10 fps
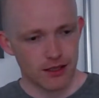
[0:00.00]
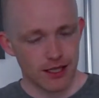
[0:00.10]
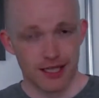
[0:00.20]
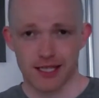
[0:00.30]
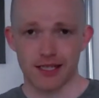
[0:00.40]

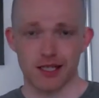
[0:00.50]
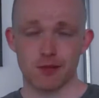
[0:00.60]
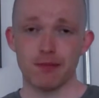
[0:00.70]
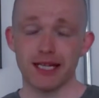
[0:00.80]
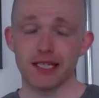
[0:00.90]
like I say,
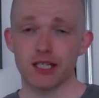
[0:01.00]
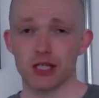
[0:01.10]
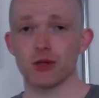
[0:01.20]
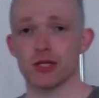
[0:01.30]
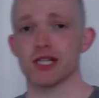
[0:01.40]
this is mainly
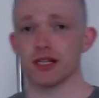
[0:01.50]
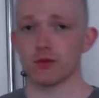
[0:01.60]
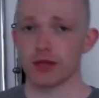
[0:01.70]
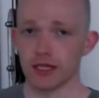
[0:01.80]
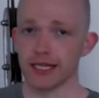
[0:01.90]

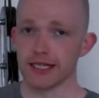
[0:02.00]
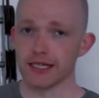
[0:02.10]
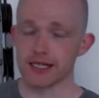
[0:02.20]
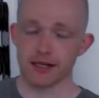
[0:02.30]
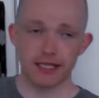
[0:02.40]
associated with
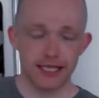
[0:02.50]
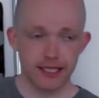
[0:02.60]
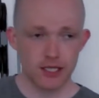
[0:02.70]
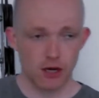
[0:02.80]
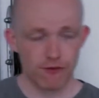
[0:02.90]
ladies.
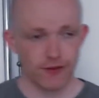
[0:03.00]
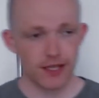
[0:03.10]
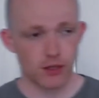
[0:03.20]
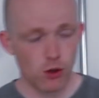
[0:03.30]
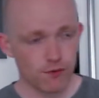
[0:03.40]
Ladies are
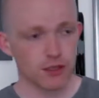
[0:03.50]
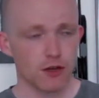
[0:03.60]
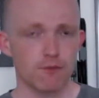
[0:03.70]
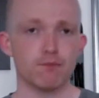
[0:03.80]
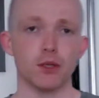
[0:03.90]
fed an awful
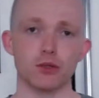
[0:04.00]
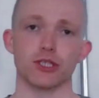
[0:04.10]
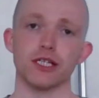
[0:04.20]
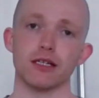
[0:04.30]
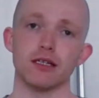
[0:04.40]
lot of
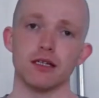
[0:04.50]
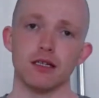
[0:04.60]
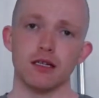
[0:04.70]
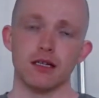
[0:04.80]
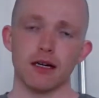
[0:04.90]
bullshit
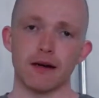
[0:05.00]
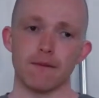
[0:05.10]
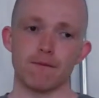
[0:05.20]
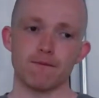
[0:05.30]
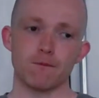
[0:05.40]

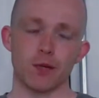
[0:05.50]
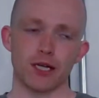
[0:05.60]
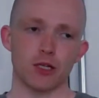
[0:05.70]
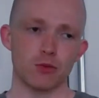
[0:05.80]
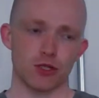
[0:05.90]
when
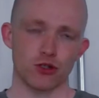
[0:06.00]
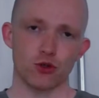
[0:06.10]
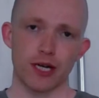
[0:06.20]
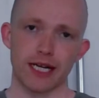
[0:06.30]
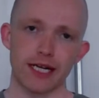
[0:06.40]
it comes to
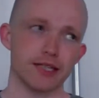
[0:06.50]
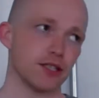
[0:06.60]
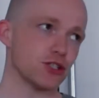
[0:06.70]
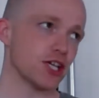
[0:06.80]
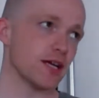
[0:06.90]
training in
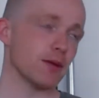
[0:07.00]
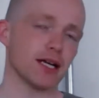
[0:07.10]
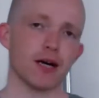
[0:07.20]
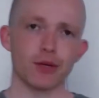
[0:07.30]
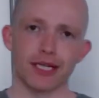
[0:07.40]
the gym
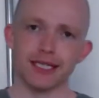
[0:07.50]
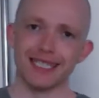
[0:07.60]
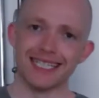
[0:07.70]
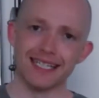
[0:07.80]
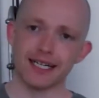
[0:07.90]
and how to get
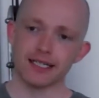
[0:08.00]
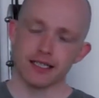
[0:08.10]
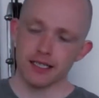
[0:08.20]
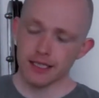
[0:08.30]
leaner.